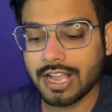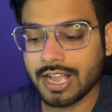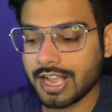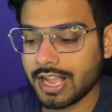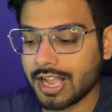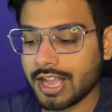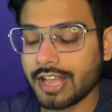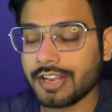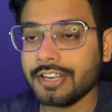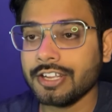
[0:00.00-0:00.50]

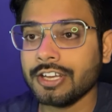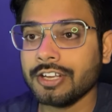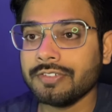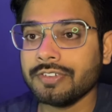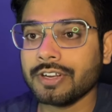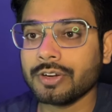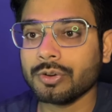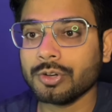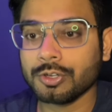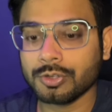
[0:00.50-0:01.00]
And here we
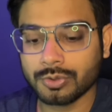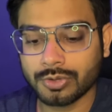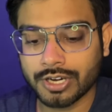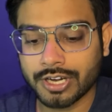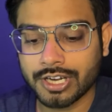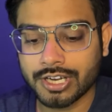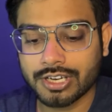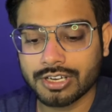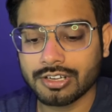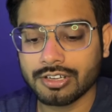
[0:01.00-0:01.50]
are going to
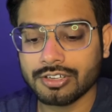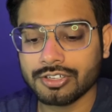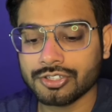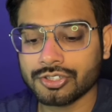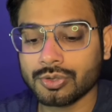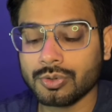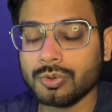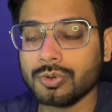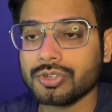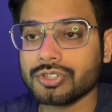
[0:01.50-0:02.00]
write
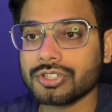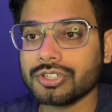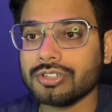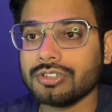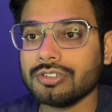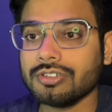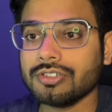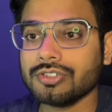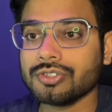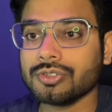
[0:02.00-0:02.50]
scores.
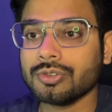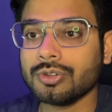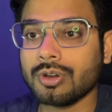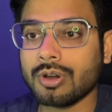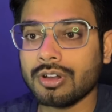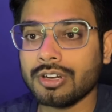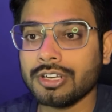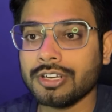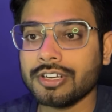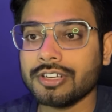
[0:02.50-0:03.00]
So
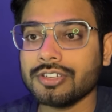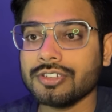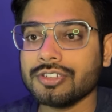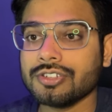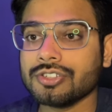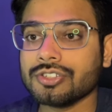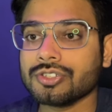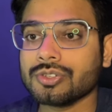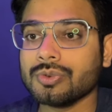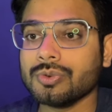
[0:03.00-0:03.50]
dollar
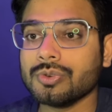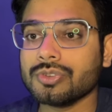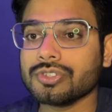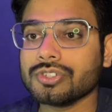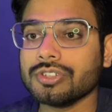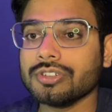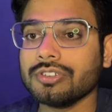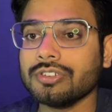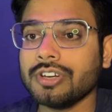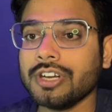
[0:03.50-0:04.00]

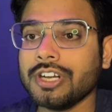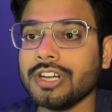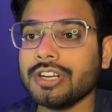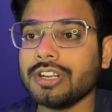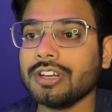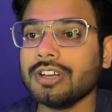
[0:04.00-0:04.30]
scores, right?